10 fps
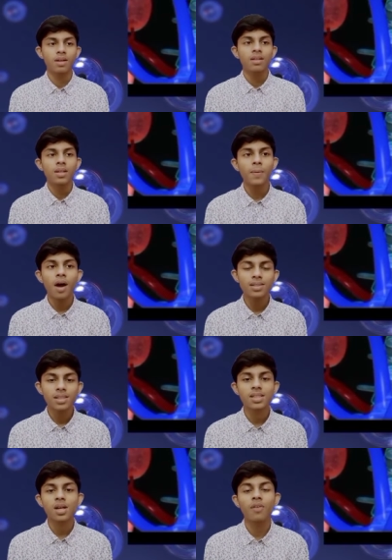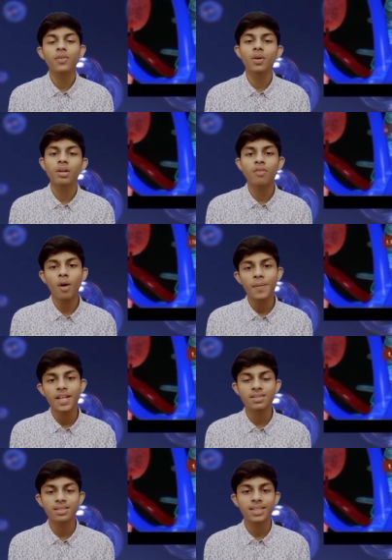The process of urine
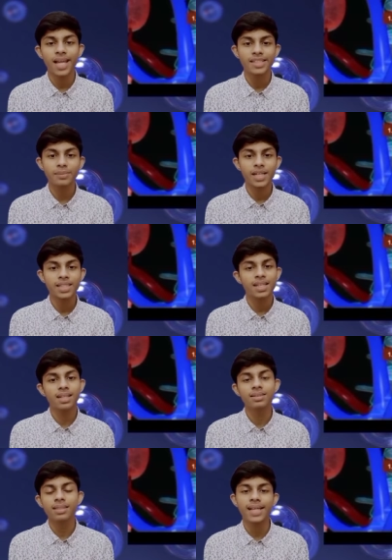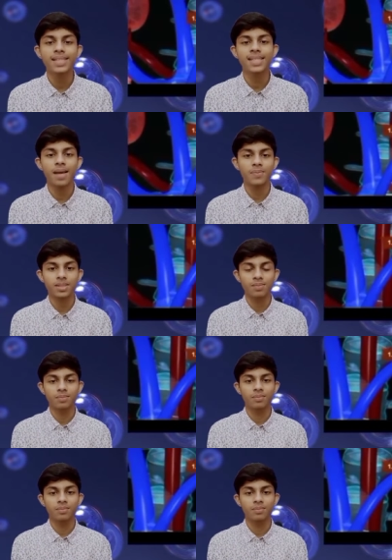formation takes place in 3 steps.